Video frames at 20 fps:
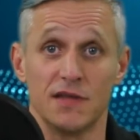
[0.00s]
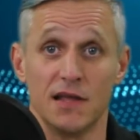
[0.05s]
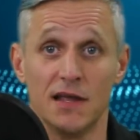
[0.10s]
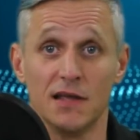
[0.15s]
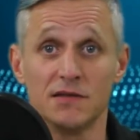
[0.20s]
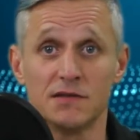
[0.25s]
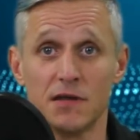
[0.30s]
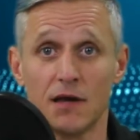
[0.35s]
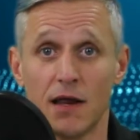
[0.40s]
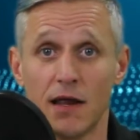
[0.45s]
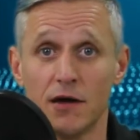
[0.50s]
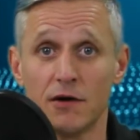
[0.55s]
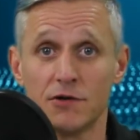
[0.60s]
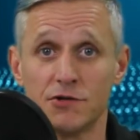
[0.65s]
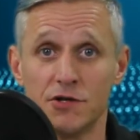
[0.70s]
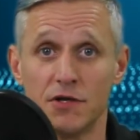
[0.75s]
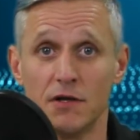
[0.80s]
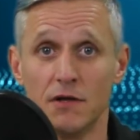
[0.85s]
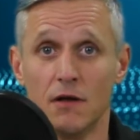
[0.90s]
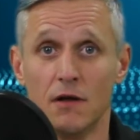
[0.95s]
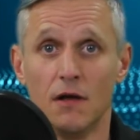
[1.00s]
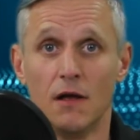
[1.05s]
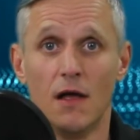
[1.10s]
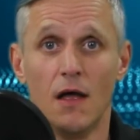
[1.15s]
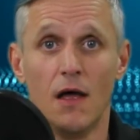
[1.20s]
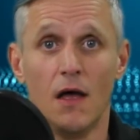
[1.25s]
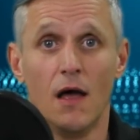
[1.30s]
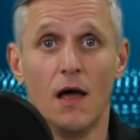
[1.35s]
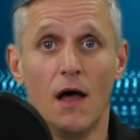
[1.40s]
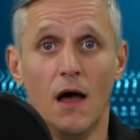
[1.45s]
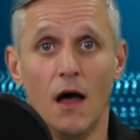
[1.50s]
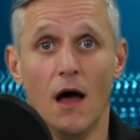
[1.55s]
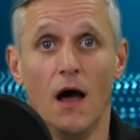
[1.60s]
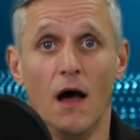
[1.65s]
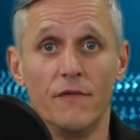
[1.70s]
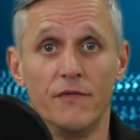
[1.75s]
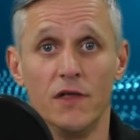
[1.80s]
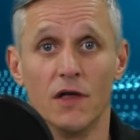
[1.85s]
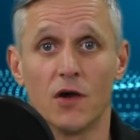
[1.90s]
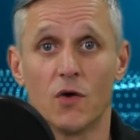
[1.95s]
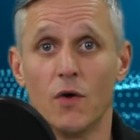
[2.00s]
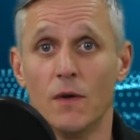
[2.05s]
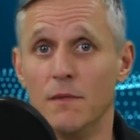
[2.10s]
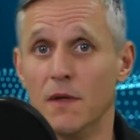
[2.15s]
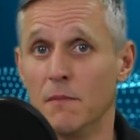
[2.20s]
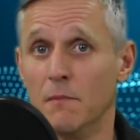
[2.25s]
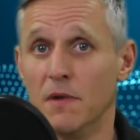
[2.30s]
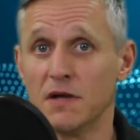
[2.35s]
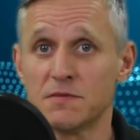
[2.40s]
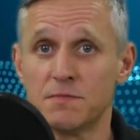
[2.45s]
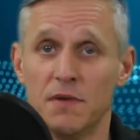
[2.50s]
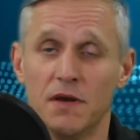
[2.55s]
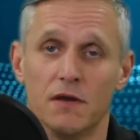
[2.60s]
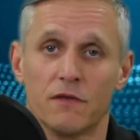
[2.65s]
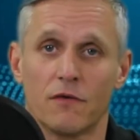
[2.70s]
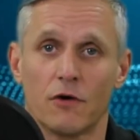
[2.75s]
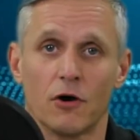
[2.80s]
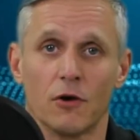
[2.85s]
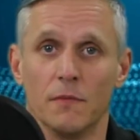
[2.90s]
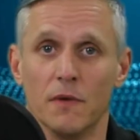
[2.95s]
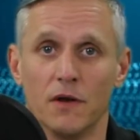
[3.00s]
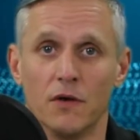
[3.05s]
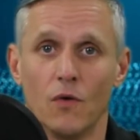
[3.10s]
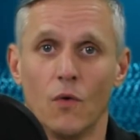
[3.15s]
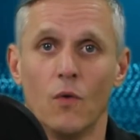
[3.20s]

the incident energy of the equipment must be determined,